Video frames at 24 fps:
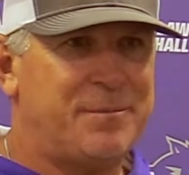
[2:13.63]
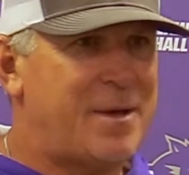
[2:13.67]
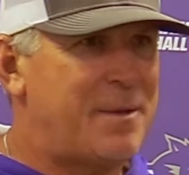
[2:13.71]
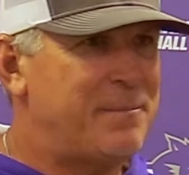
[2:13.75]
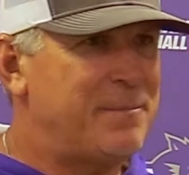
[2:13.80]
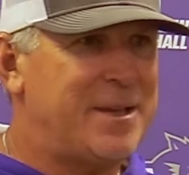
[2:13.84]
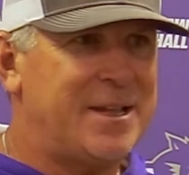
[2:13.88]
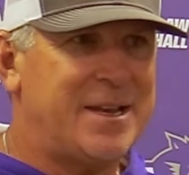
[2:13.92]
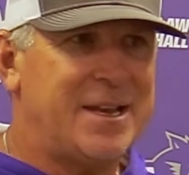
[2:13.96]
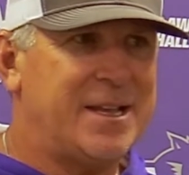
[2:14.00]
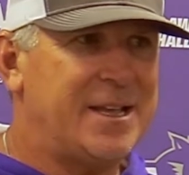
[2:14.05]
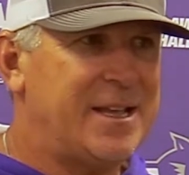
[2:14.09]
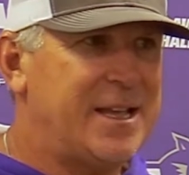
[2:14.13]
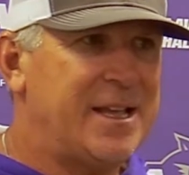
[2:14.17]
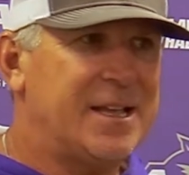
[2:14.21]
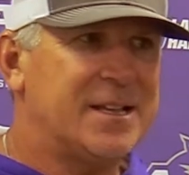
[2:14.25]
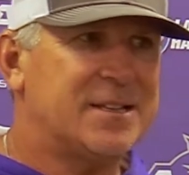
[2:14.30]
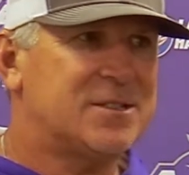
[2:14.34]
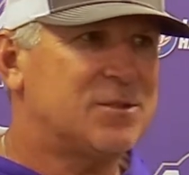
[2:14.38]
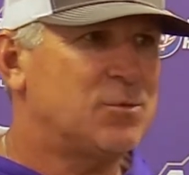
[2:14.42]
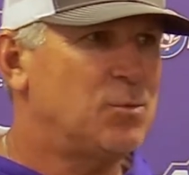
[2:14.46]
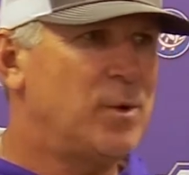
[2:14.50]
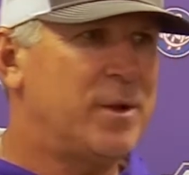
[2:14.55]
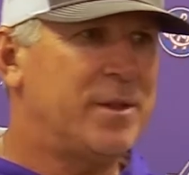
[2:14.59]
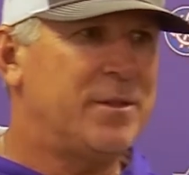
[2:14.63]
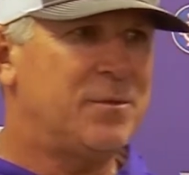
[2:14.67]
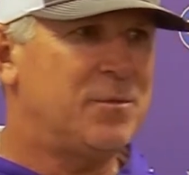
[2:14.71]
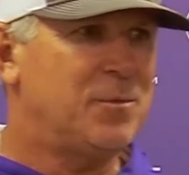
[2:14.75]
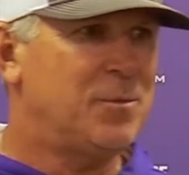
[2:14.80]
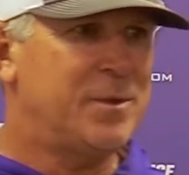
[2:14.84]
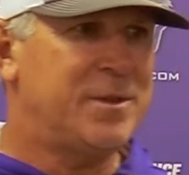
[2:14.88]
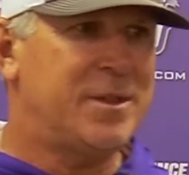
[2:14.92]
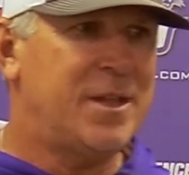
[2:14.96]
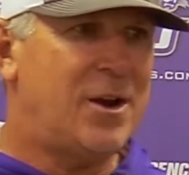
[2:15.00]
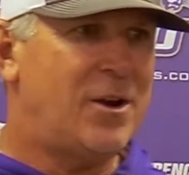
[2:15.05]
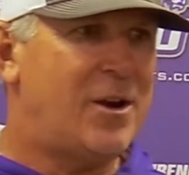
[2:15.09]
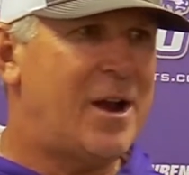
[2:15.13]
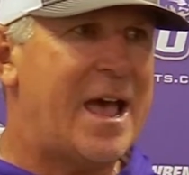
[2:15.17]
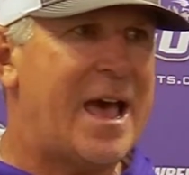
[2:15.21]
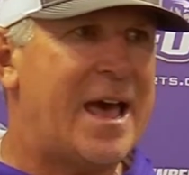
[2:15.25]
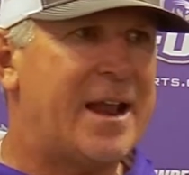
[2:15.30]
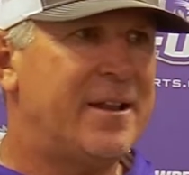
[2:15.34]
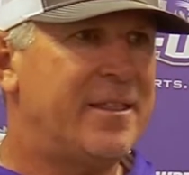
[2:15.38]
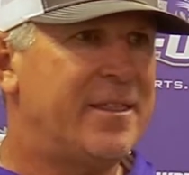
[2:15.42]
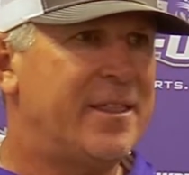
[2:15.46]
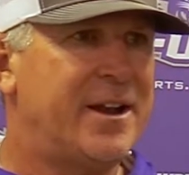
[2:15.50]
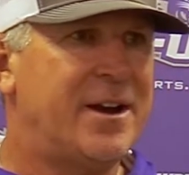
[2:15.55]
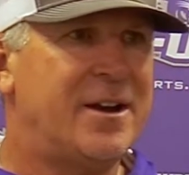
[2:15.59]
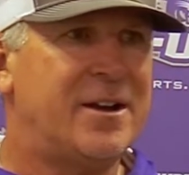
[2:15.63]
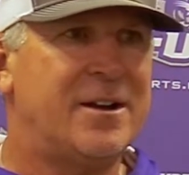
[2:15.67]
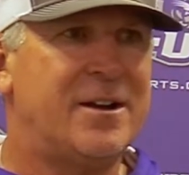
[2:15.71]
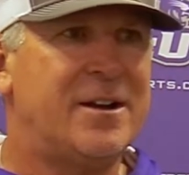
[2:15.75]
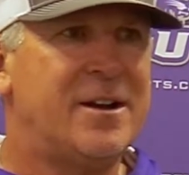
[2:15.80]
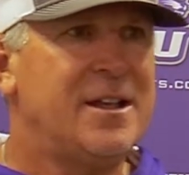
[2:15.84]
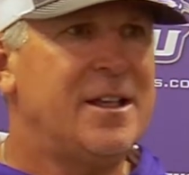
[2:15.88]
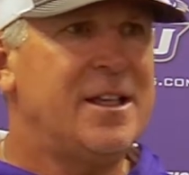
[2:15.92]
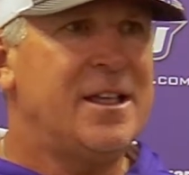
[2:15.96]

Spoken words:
I mean, it's when they're out of there,